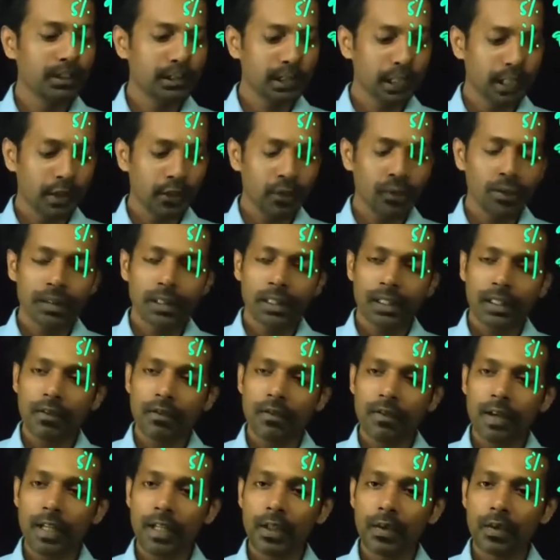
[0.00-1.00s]
chance to get
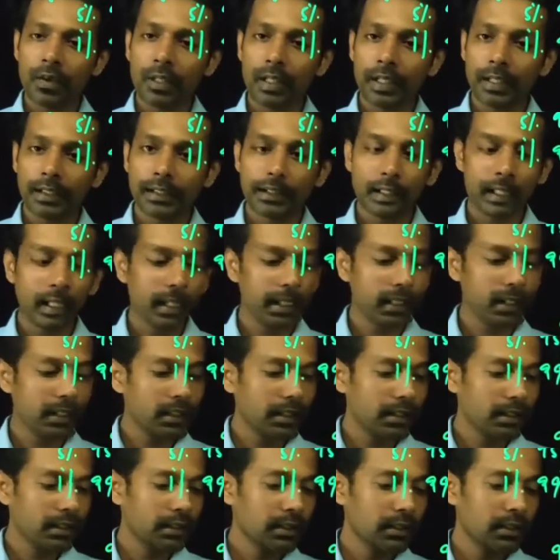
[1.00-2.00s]
a value like
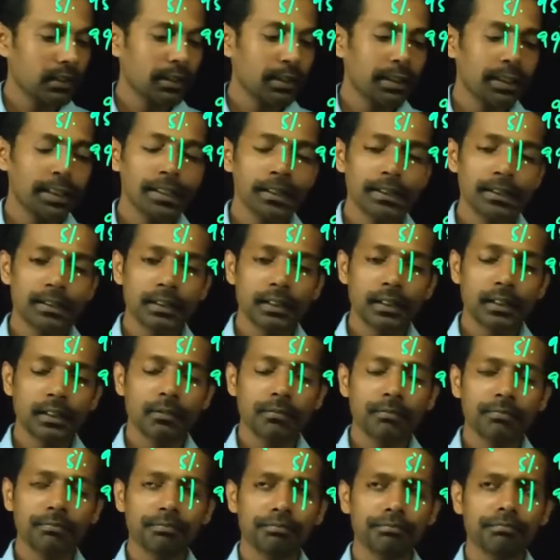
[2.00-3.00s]
that is
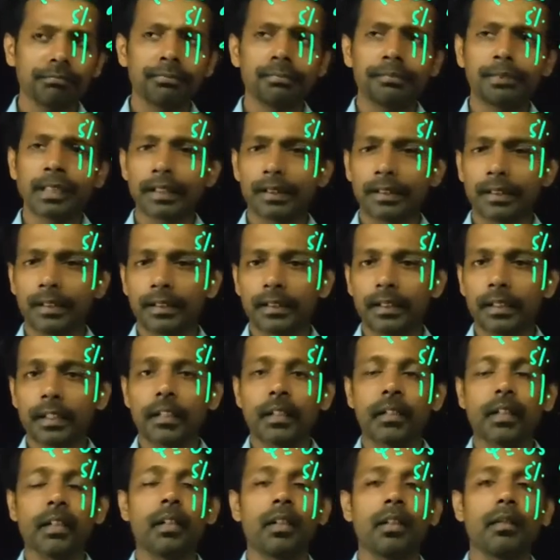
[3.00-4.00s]
lesser
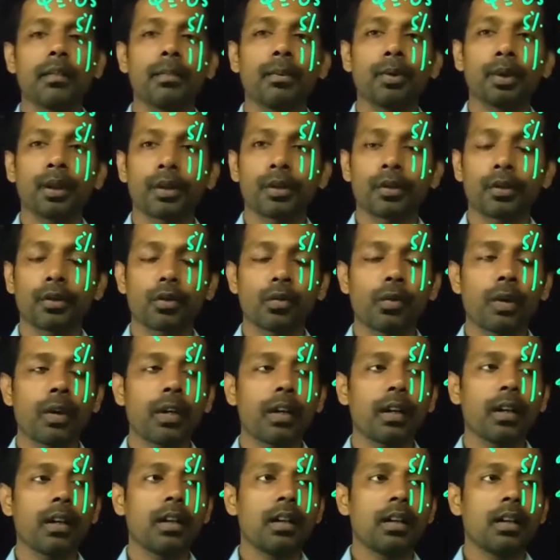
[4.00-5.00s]
than
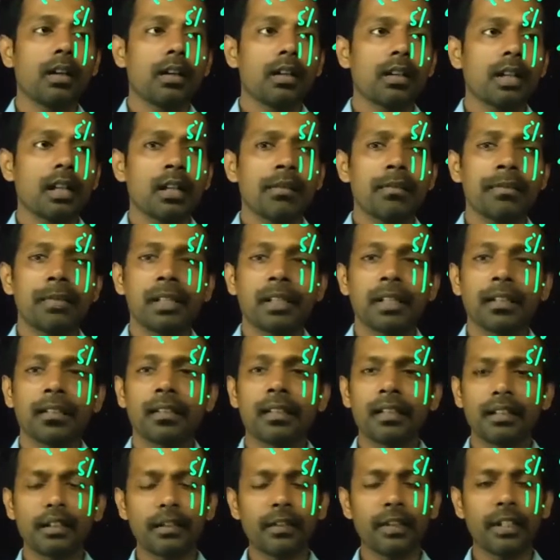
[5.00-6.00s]
0.01. That
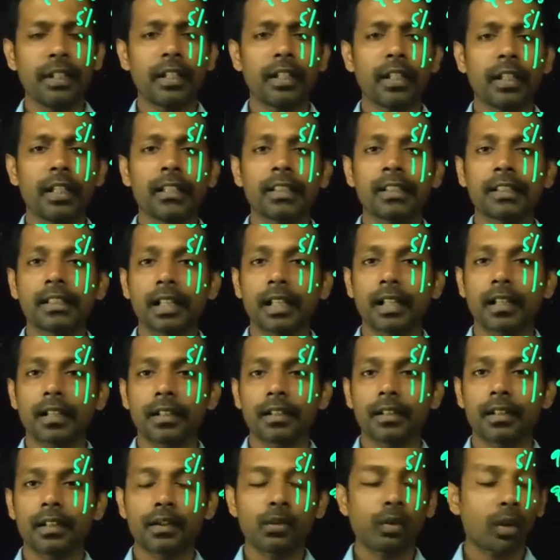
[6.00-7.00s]
means that's a very rare
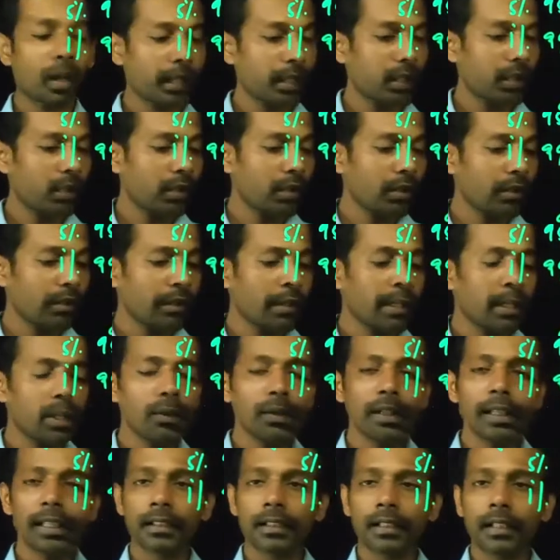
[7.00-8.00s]
chance. So I got a
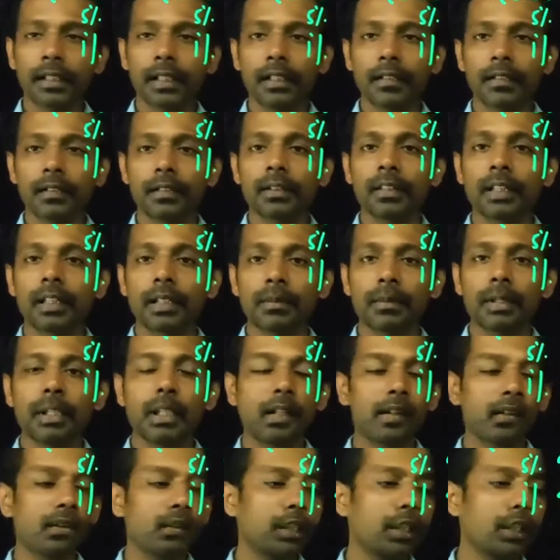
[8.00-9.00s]
value like that. So that
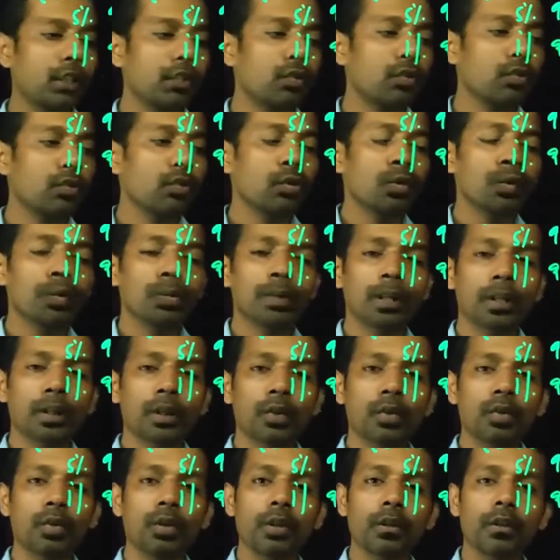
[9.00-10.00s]
means these two groups are
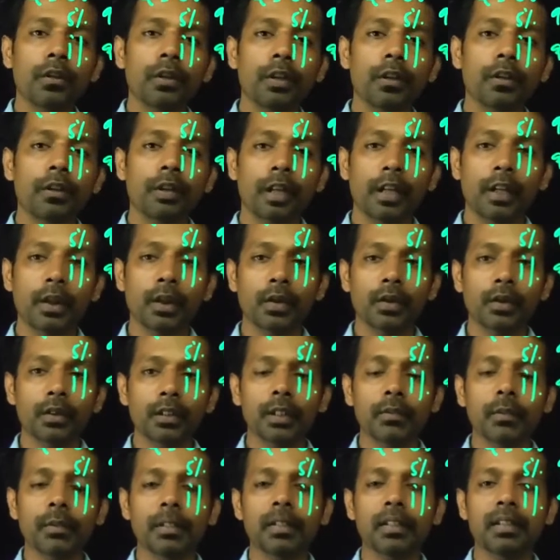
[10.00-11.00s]
two different values.
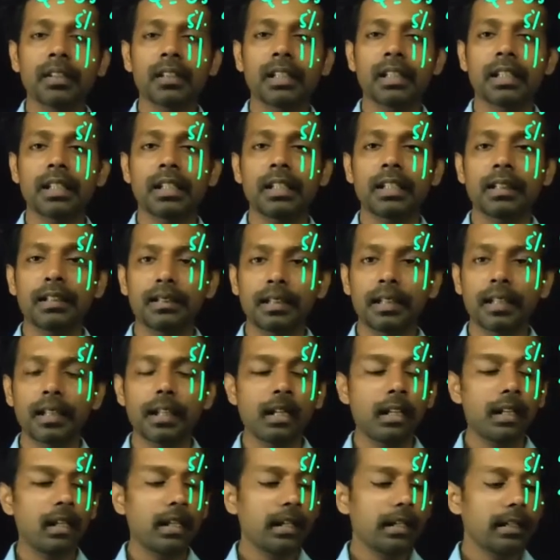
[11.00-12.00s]
That means there is
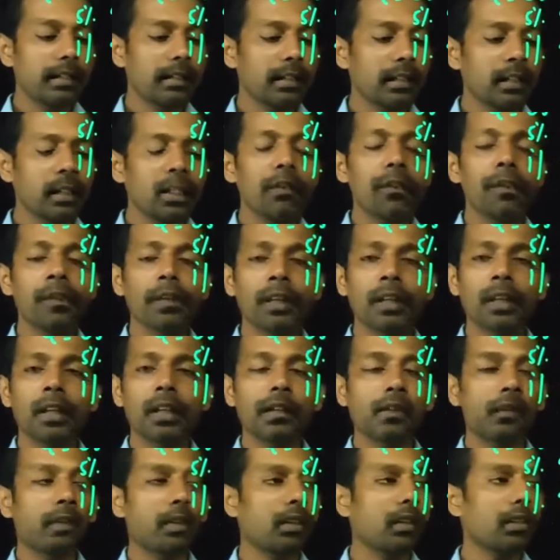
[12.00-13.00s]
a
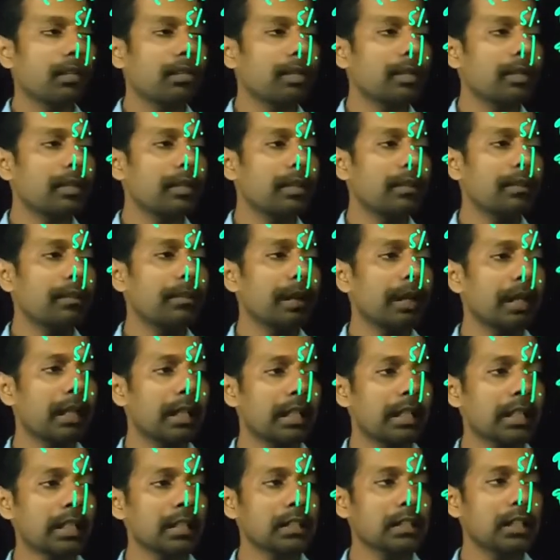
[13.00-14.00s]
significant difference between
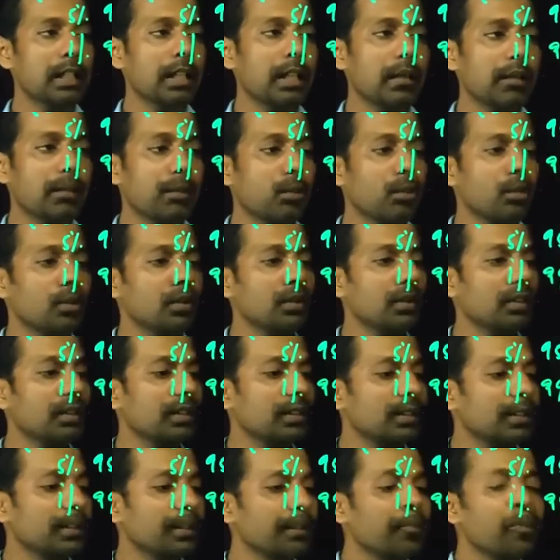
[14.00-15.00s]
pretest and
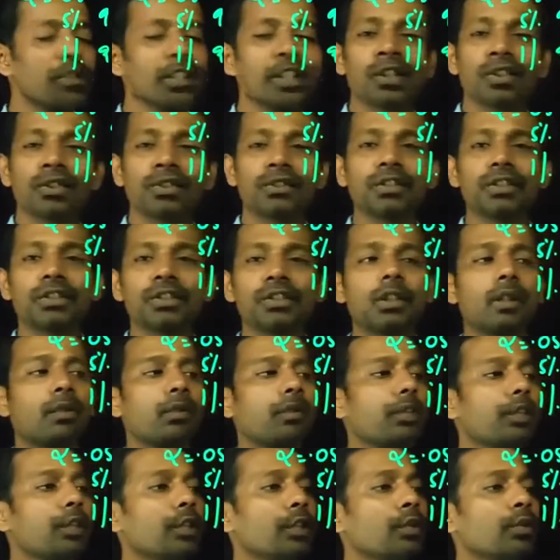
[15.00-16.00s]
posttest. So this is
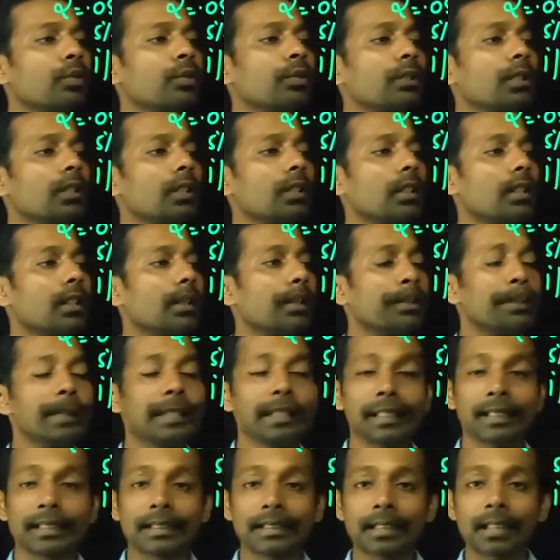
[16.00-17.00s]
how we do a
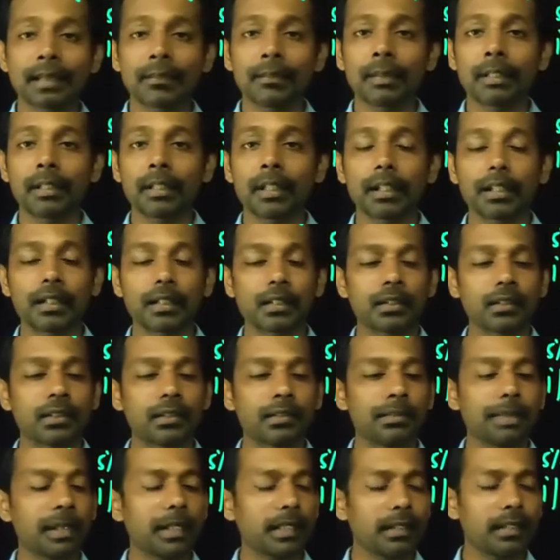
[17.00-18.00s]
paired sample
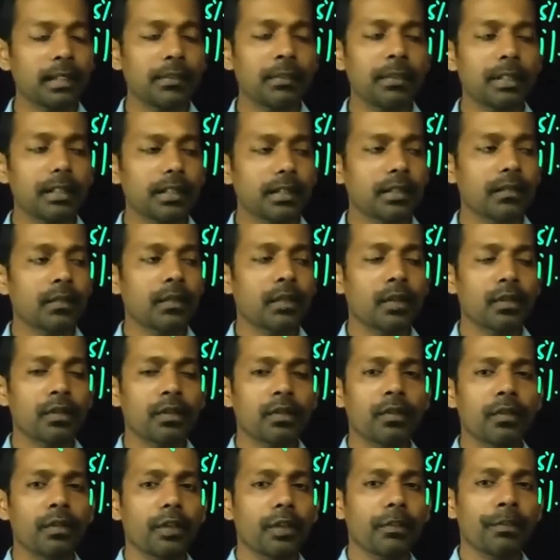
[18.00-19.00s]
t-test. Paired sample t-test is one of
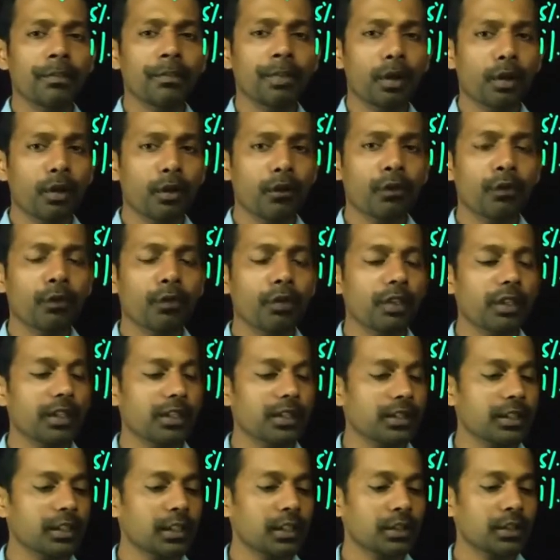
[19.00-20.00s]
the very powerful
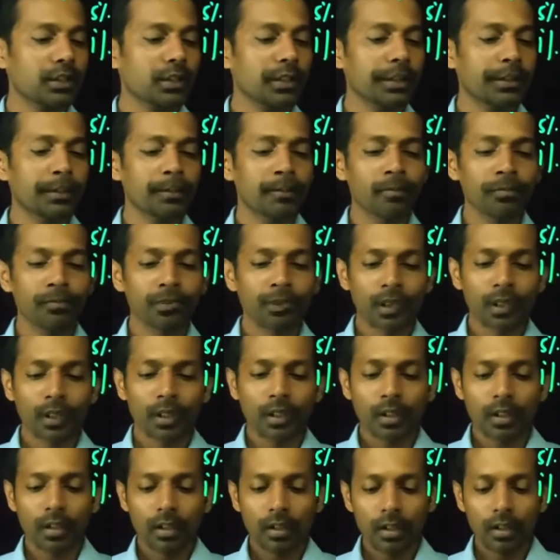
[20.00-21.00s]
tests, actually.
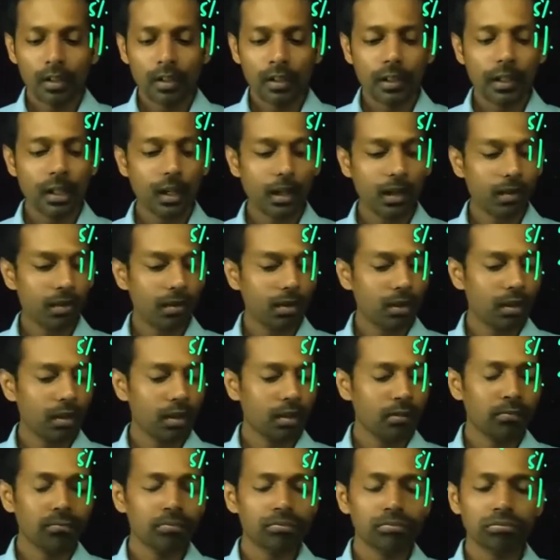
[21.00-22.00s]

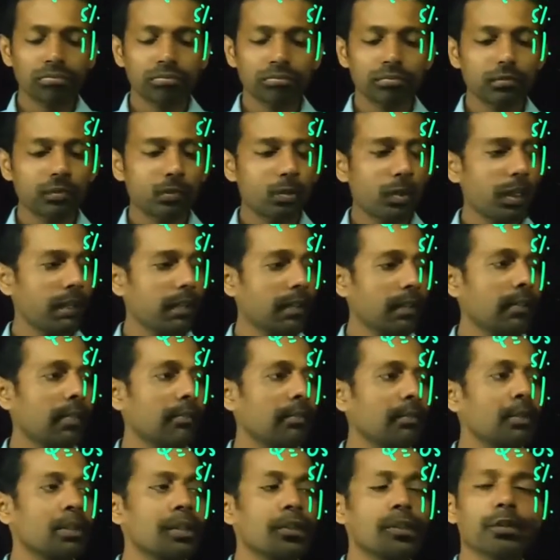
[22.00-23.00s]
Now, what are the
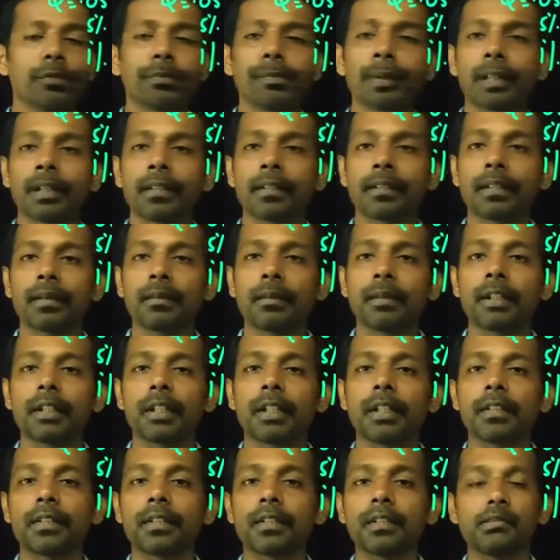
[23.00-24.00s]
assumptions of paired sample
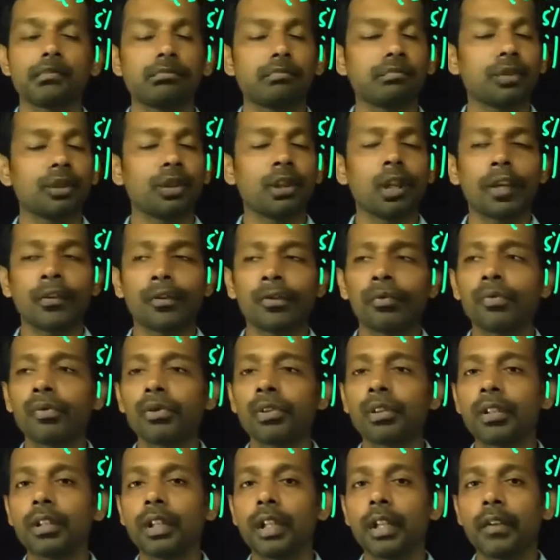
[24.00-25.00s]
t-test? As
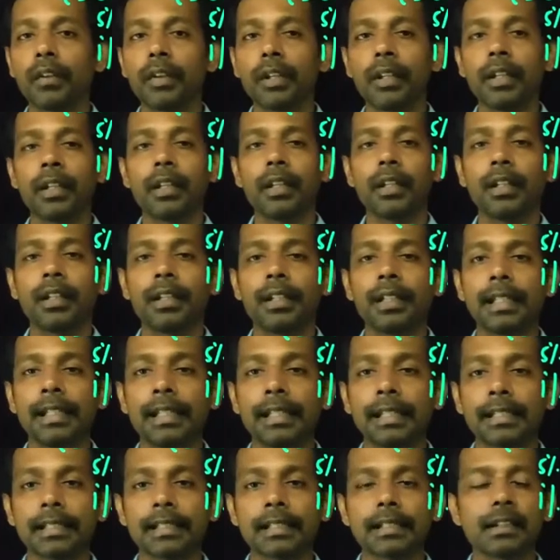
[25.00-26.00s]
usual, every
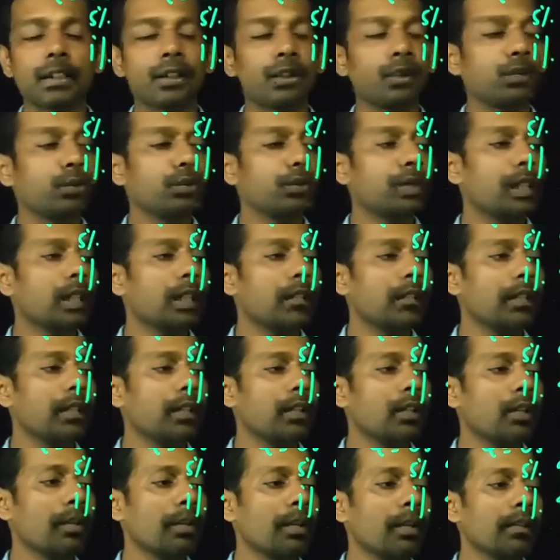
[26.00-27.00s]
t-test, you have a
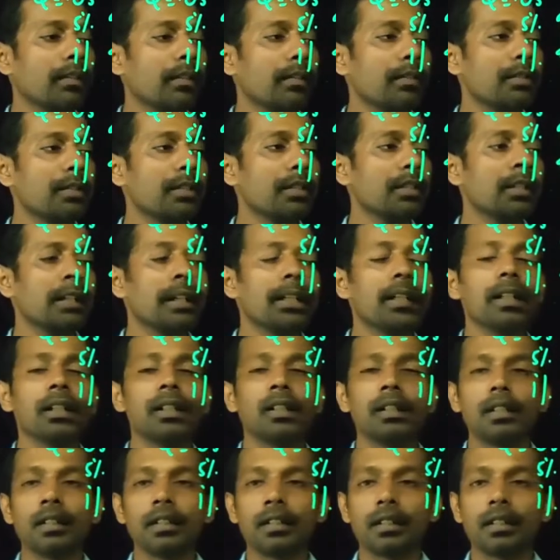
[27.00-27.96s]
common assumption that